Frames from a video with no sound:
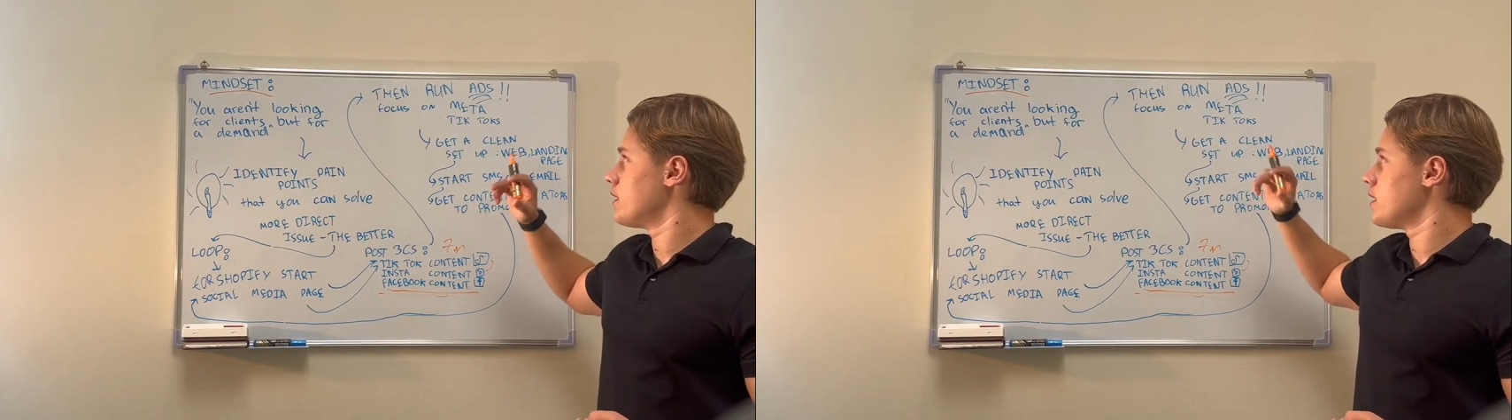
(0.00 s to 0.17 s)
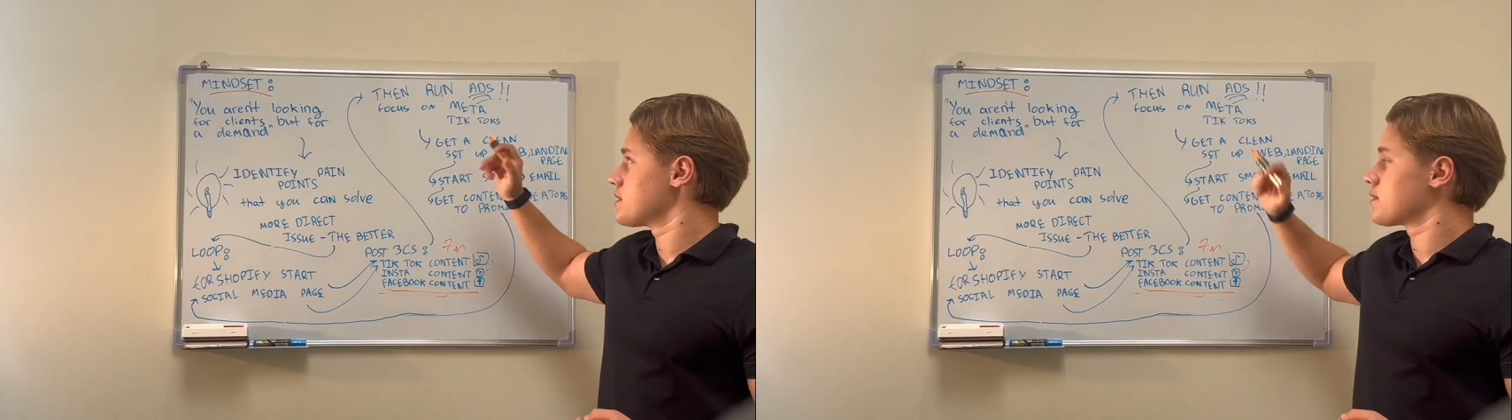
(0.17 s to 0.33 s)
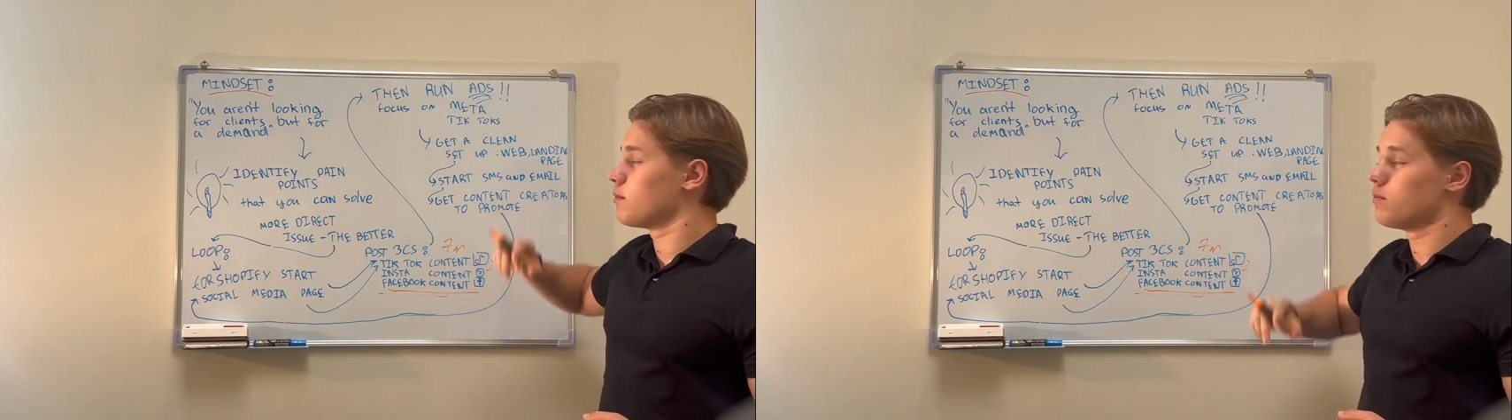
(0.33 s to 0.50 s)

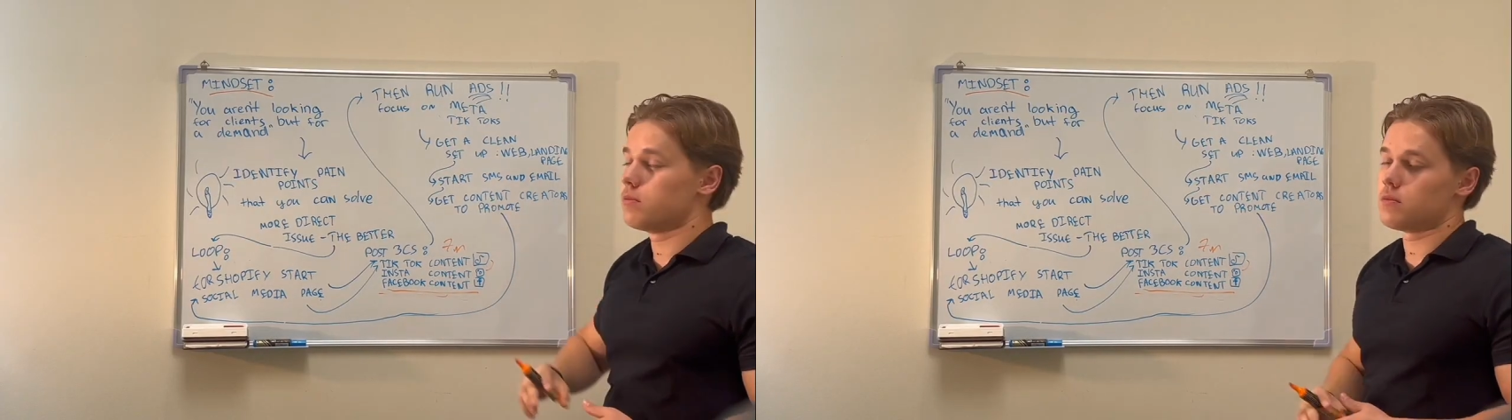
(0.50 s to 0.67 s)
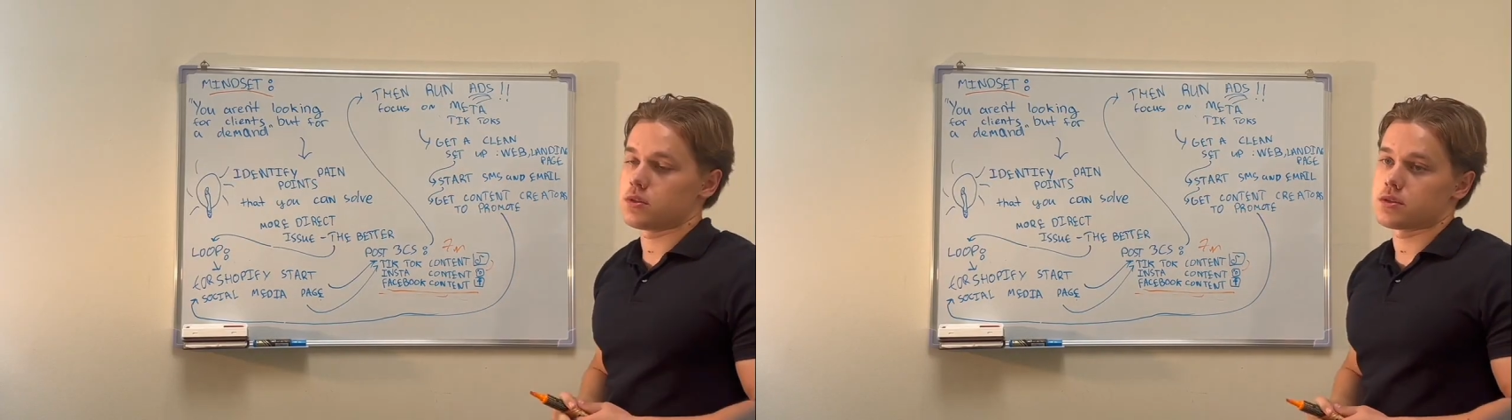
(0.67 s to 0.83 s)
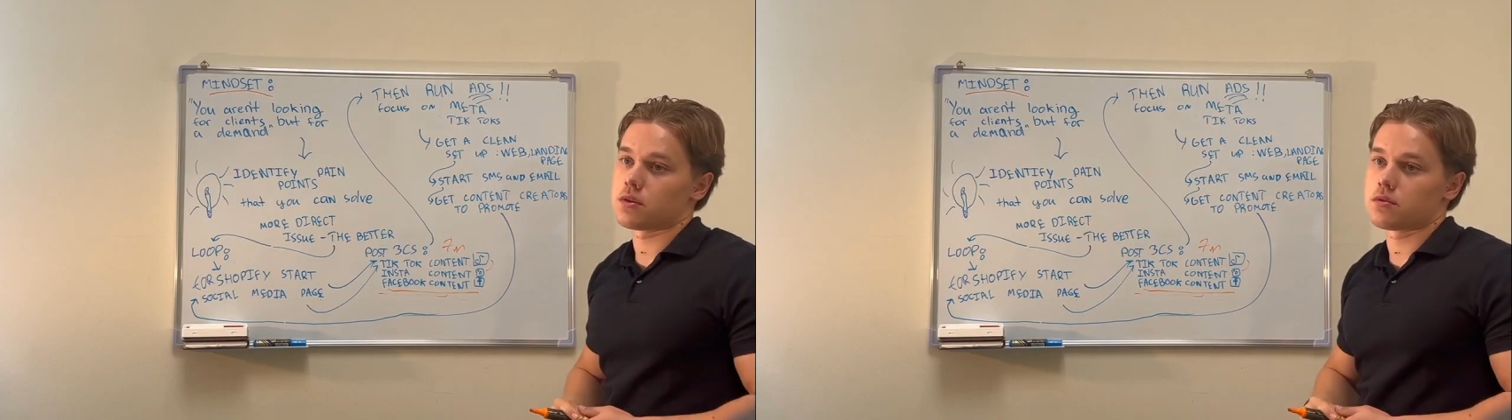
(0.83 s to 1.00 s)
then
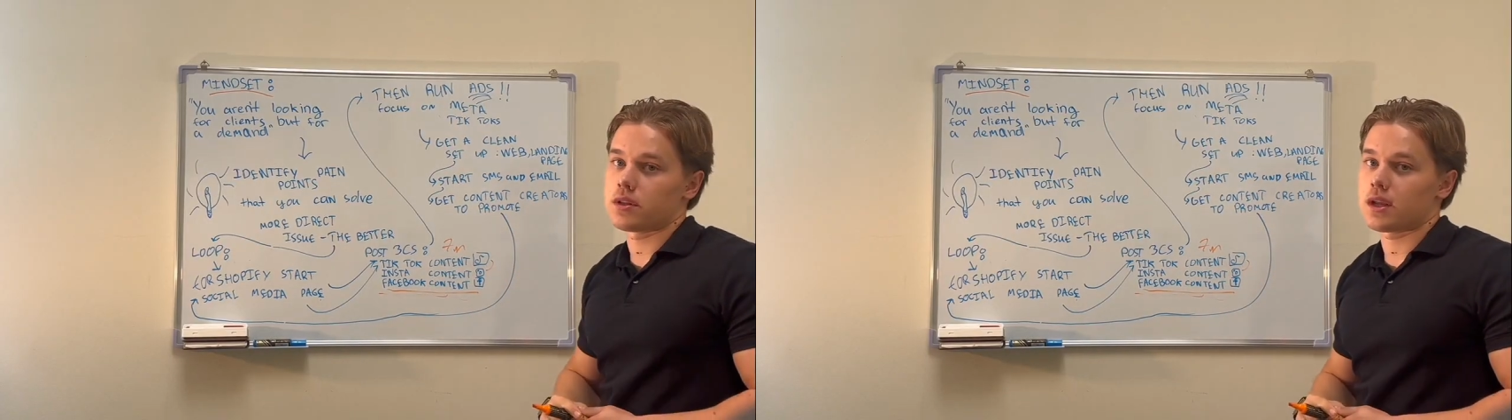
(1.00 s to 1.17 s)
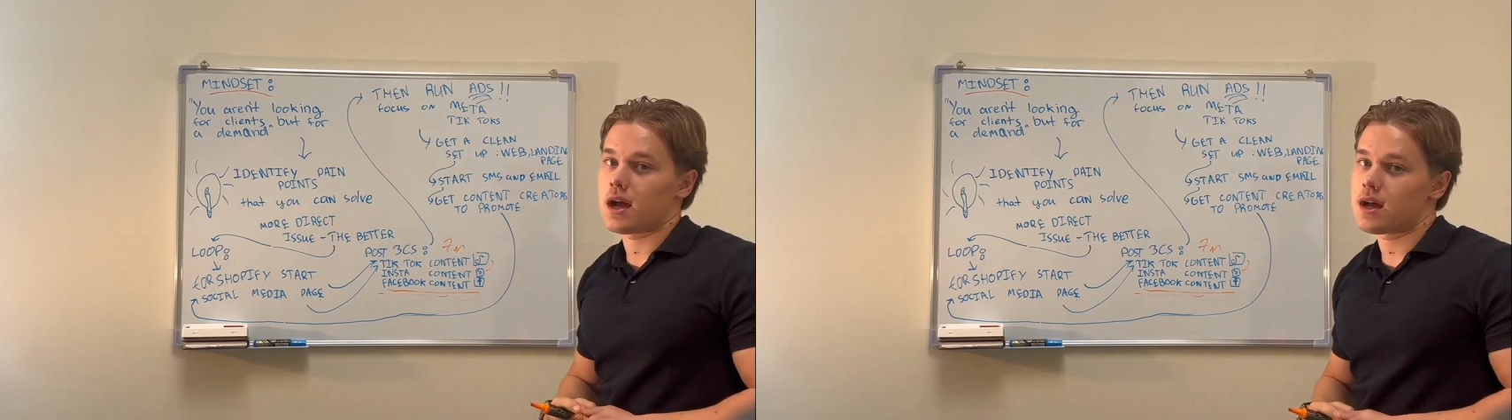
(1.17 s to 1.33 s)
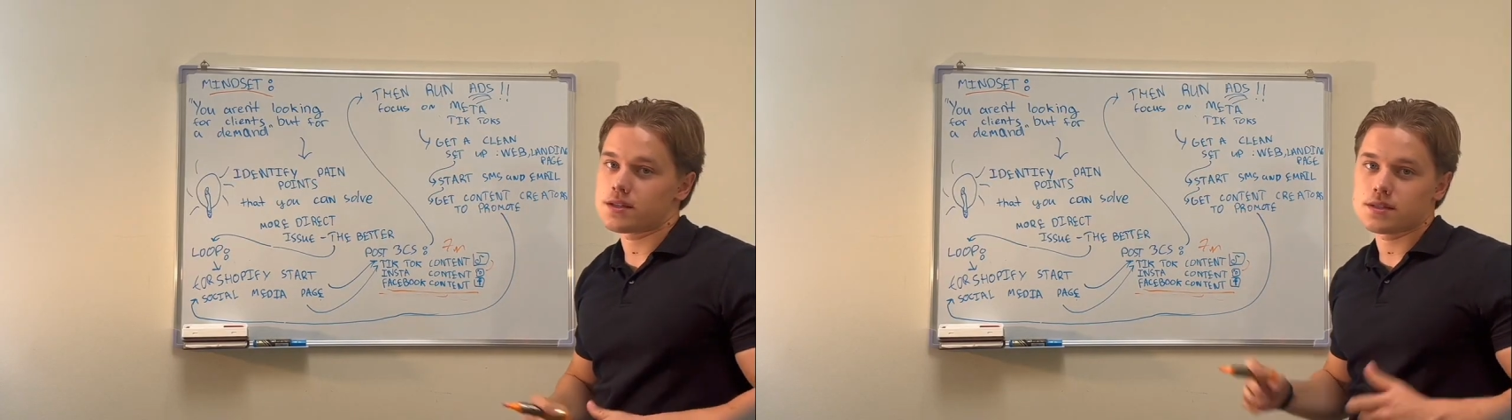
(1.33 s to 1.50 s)
start running
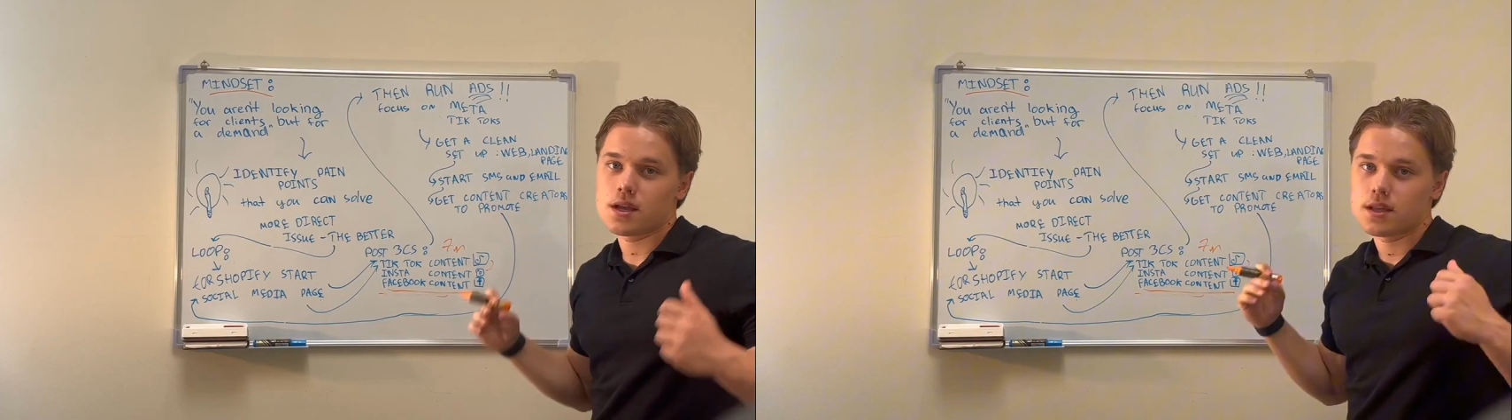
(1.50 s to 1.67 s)
ads,